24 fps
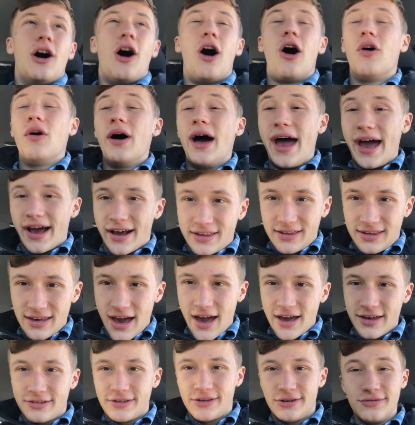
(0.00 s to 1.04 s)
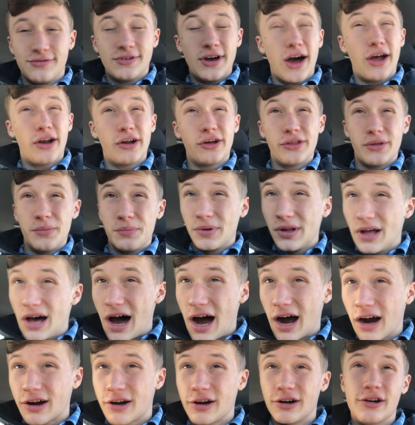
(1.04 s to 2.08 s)
all access, you've got all the
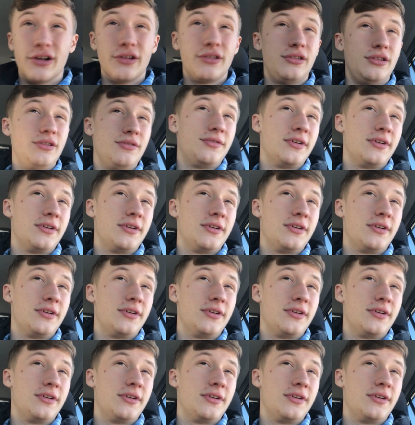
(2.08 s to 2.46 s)
blockers,